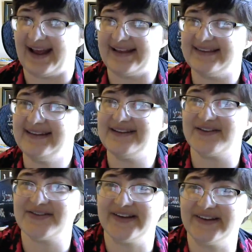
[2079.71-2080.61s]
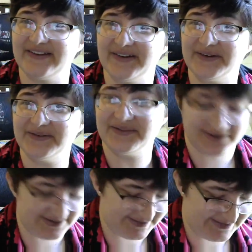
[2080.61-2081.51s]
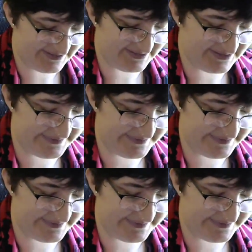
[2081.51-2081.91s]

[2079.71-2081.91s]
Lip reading: It's an interesting turn of